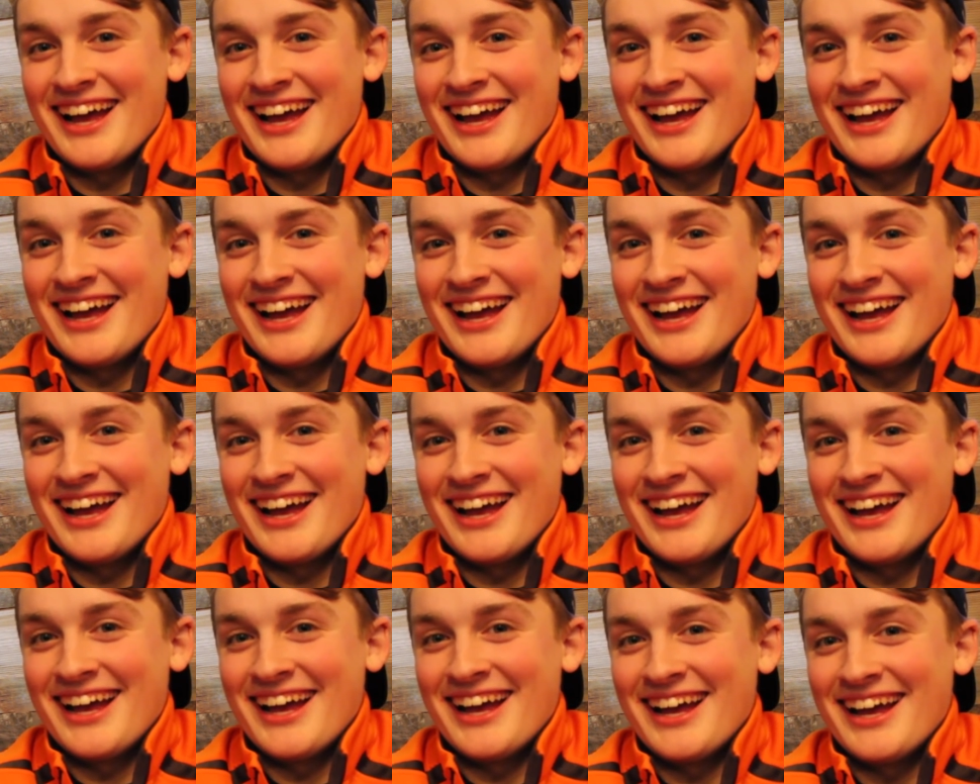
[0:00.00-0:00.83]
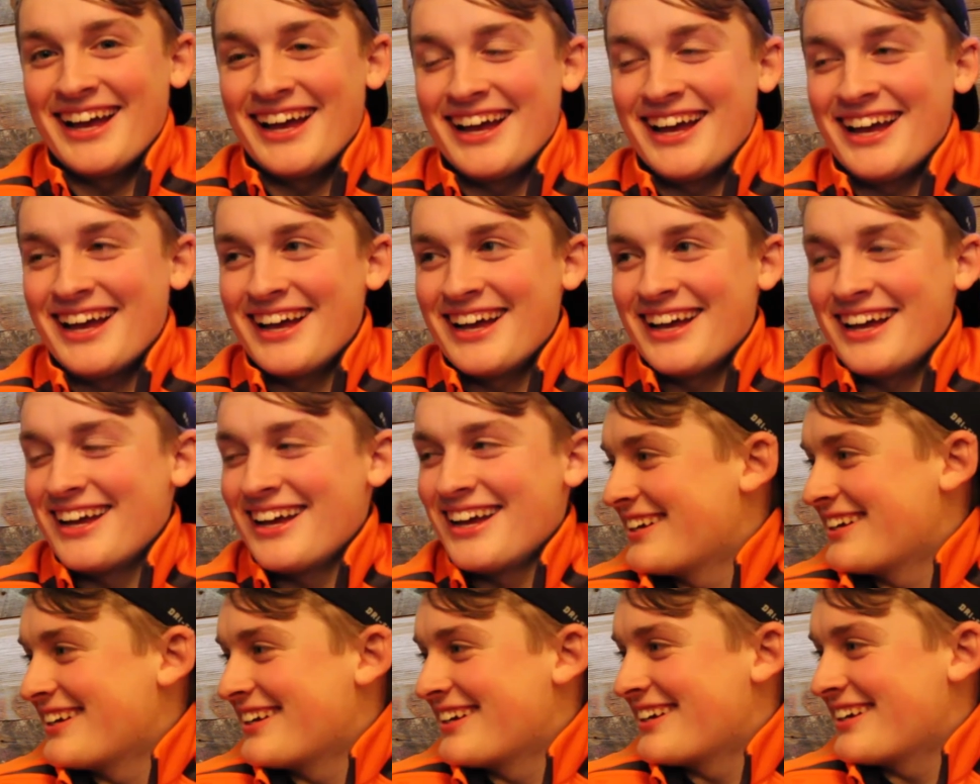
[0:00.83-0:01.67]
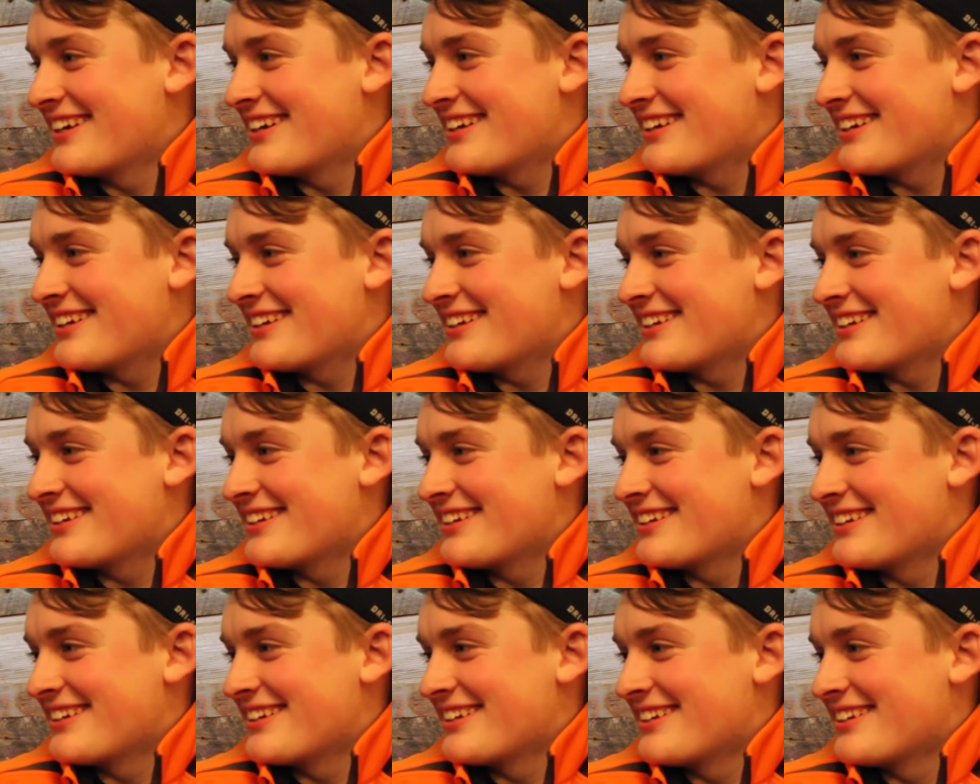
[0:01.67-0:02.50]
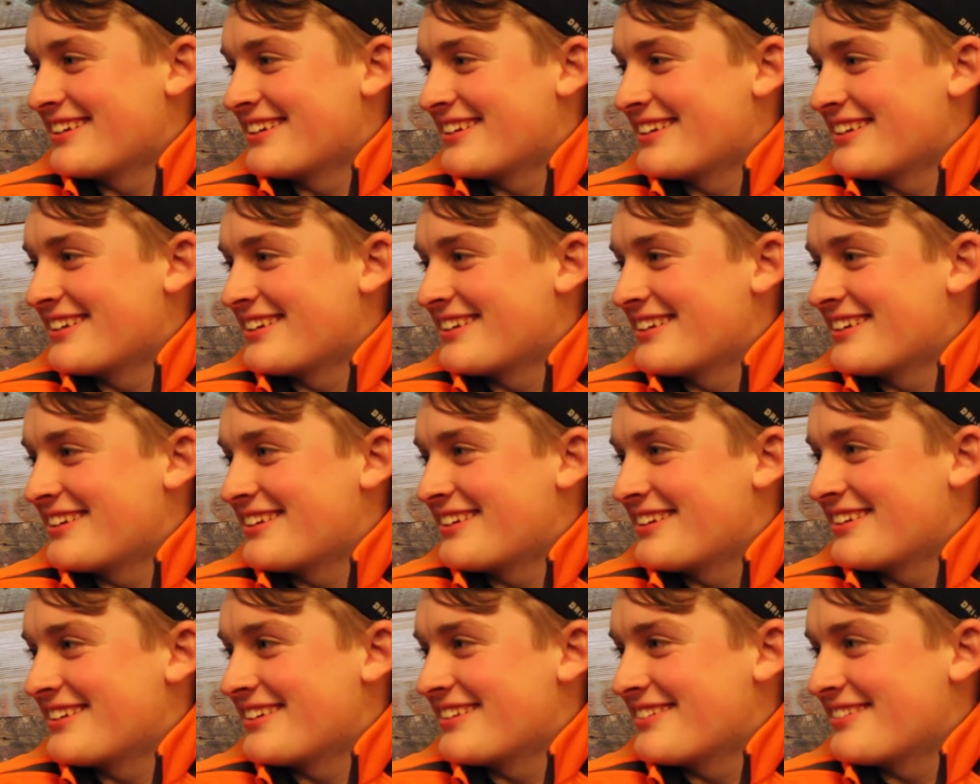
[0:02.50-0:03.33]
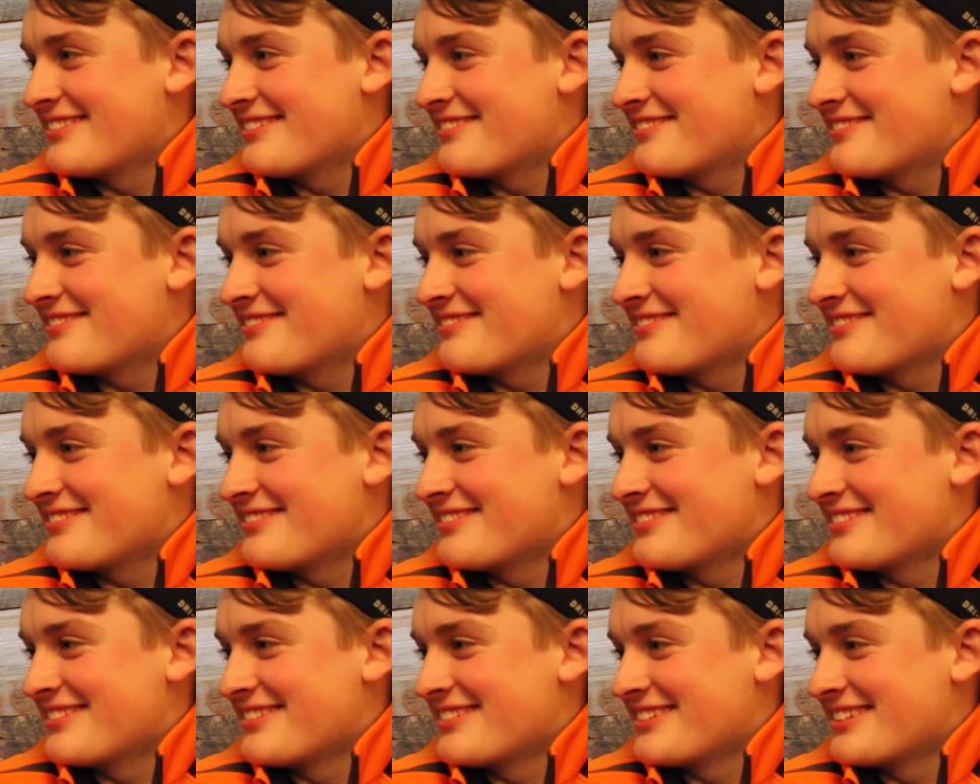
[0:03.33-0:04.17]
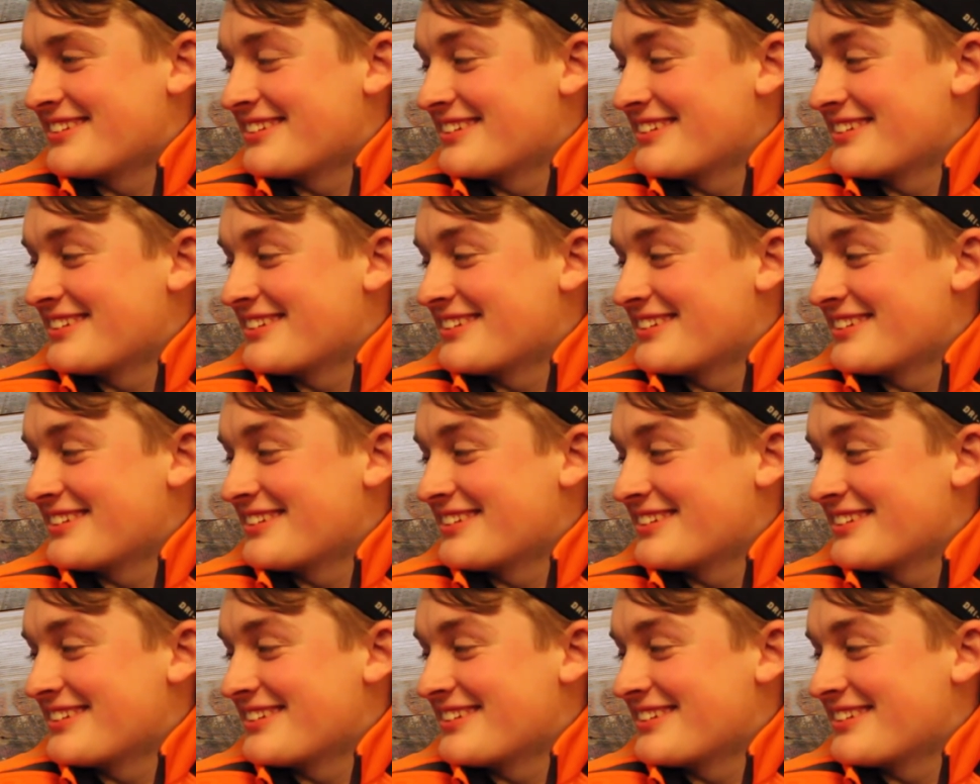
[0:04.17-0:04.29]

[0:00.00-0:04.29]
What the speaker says: [no speech]